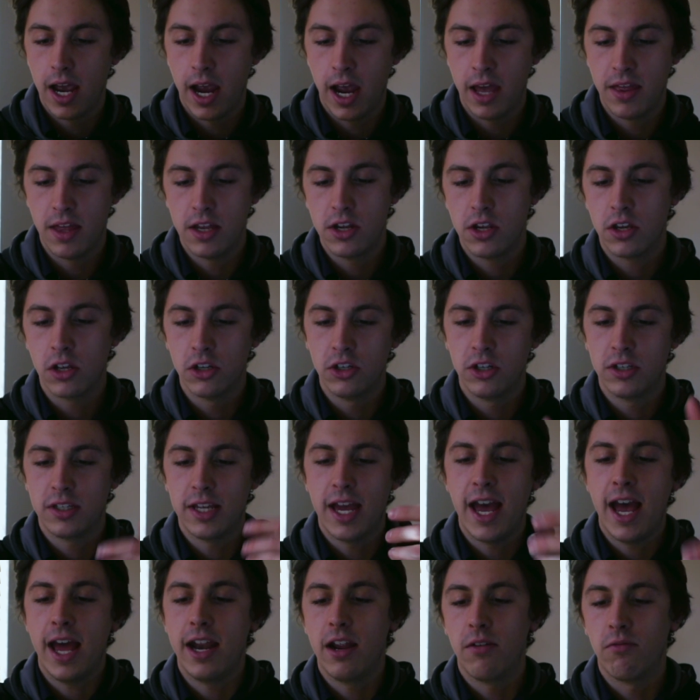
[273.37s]
and then you can just
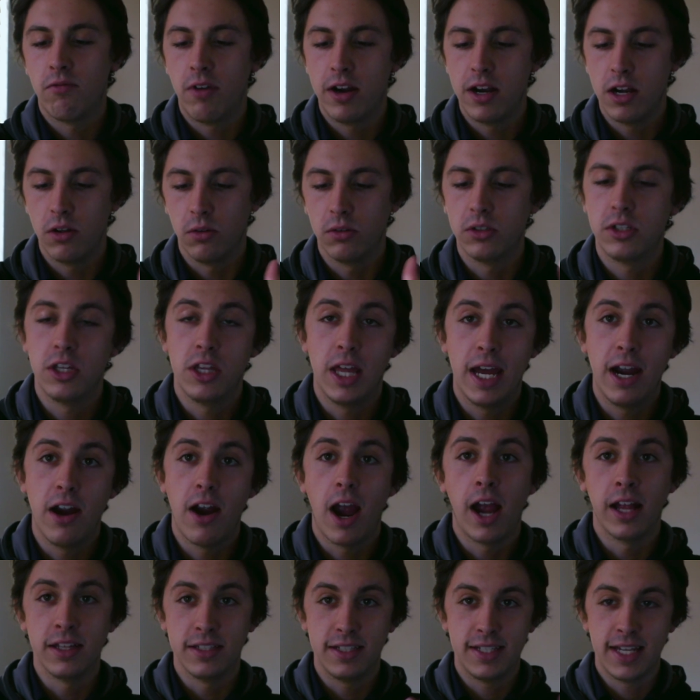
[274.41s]
add it right onto there
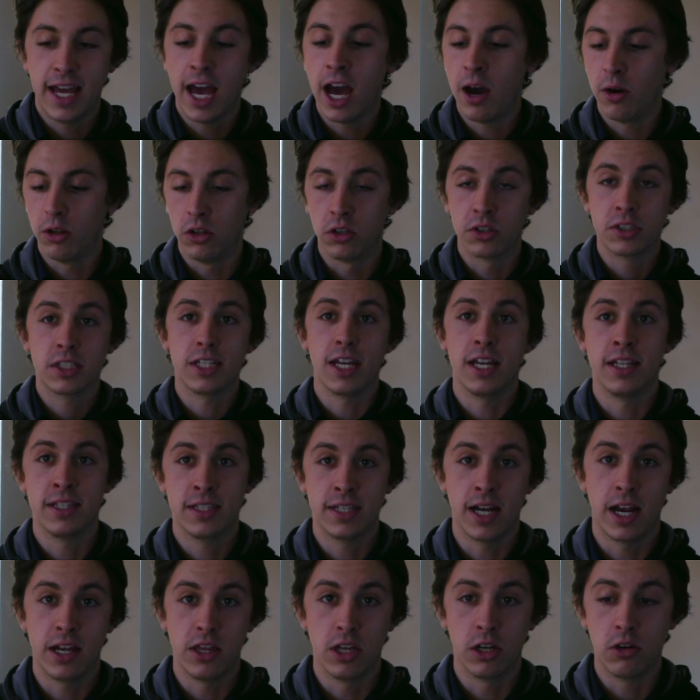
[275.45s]
and see how it looks
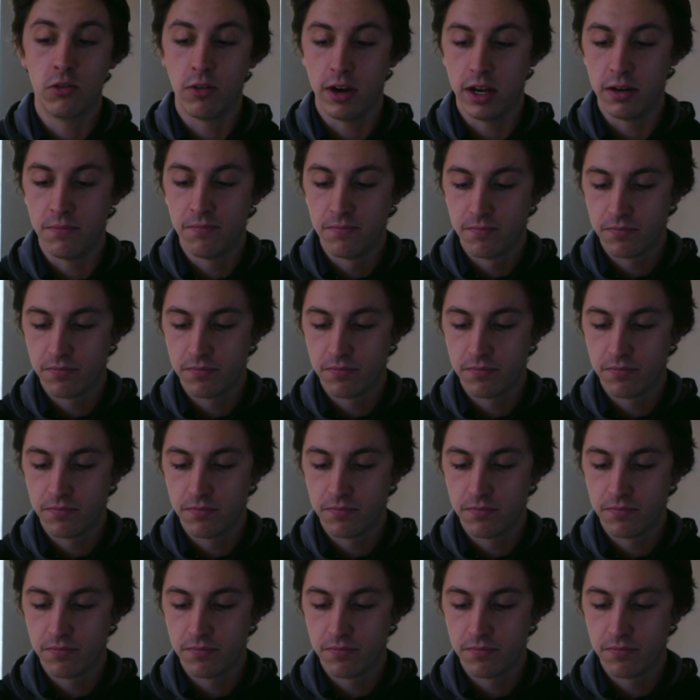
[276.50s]
inside the grid.